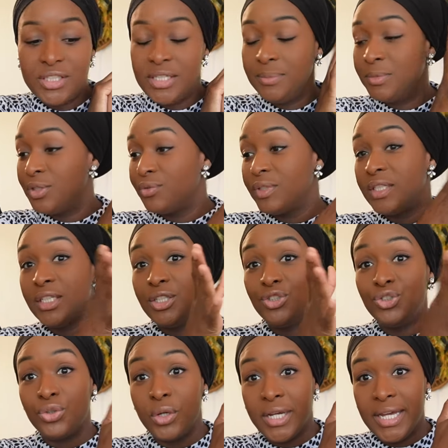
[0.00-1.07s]
seemed to really
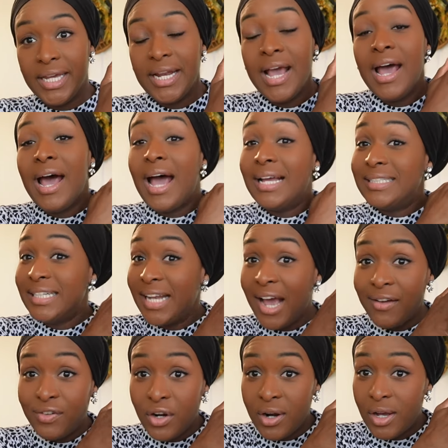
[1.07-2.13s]
enjoy it. I did
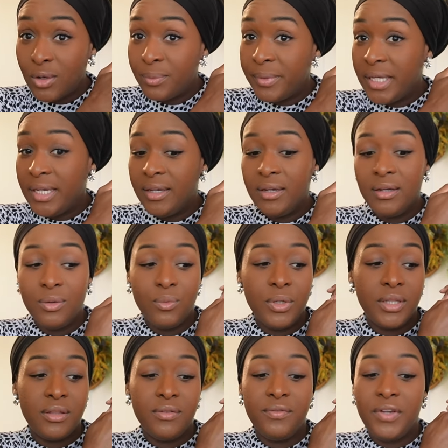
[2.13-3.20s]
have her help me
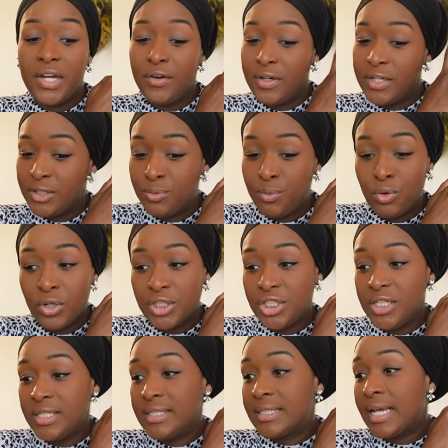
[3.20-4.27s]
with various portions,